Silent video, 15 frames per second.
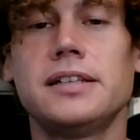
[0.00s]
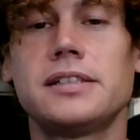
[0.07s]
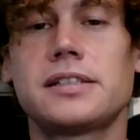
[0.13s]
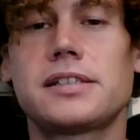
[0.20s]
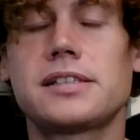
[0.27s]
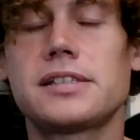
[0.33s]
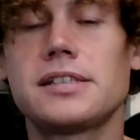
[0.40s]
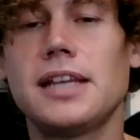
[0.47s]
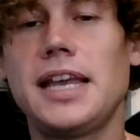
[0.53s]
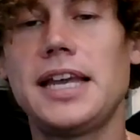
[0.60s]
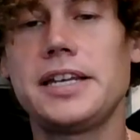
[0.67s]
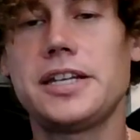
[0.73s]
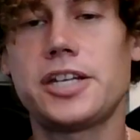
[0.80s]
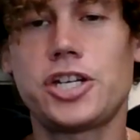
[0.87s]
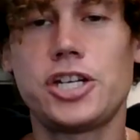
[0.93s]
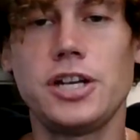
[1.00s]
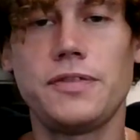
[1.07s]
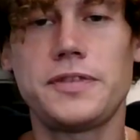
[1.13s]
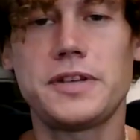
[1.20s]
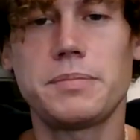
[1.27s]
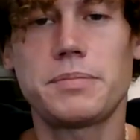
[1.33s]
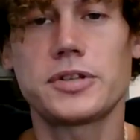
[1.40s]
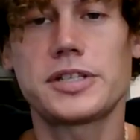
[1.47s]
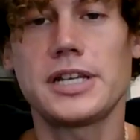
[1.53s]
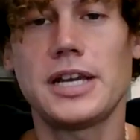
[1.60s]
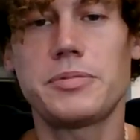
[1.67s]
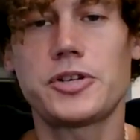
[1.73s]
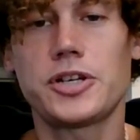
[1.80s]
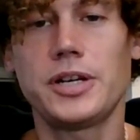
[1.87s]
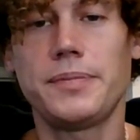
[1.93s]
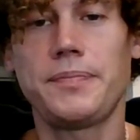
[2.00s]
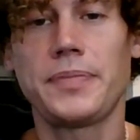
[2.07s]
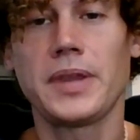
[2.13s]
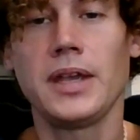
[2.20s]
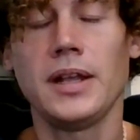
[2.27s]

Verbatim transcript: slight shift in perception.